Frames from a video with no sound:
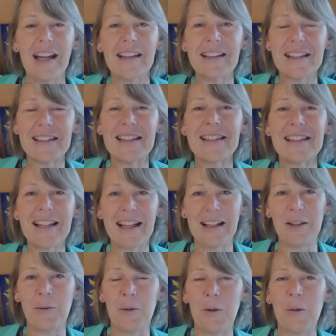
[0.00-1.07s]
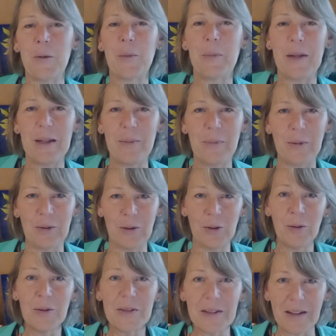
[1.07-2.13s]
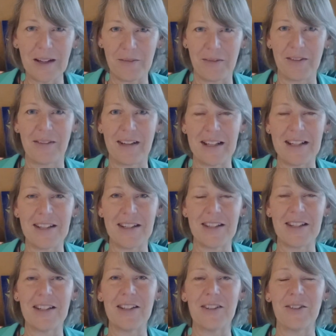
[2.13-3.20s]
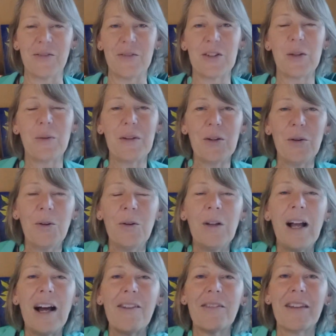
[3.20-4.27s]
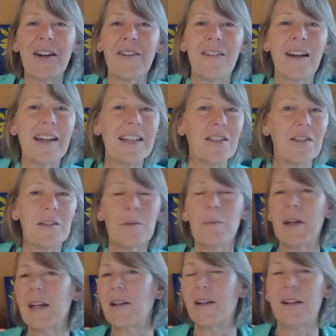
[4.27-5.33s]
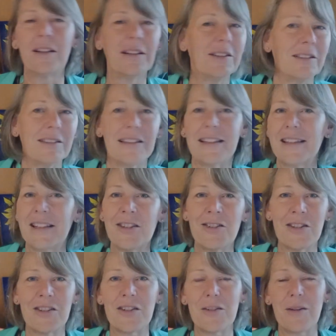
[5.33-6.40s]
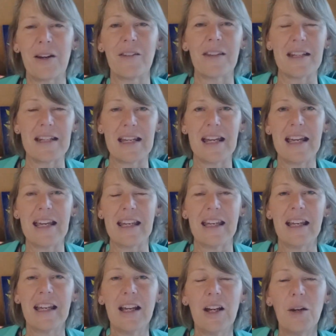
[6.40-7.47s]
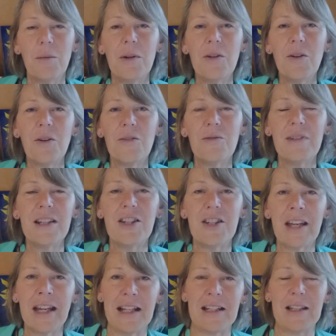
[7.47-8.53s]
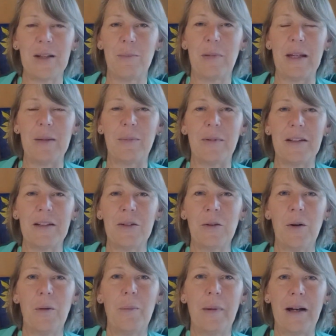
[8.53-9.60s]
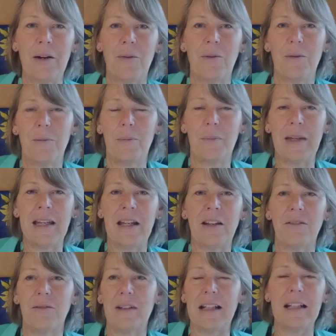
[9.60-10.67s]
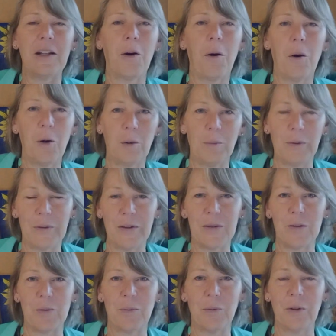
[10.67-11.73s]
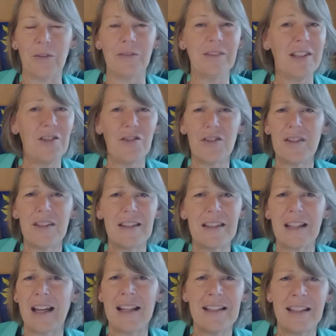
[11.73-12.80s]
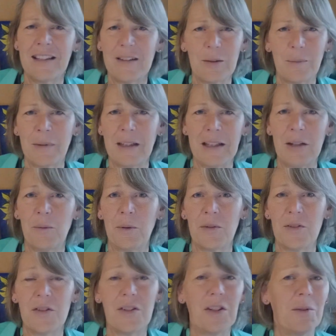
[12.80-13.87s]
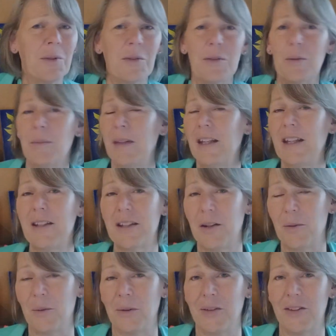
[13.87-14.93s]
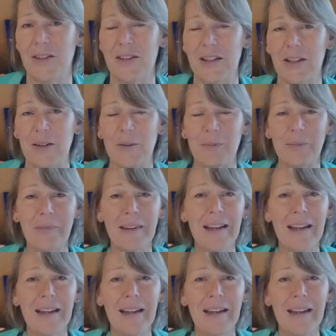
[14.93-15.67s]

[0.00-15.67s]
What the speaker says: And that's exactly what other people also have the right to do. So we all have that right just to make our little decisions throughout the day. We're not rejecting people. It's not about being really horrible to someone. It's just deciding something you want to do or something you don't want to do.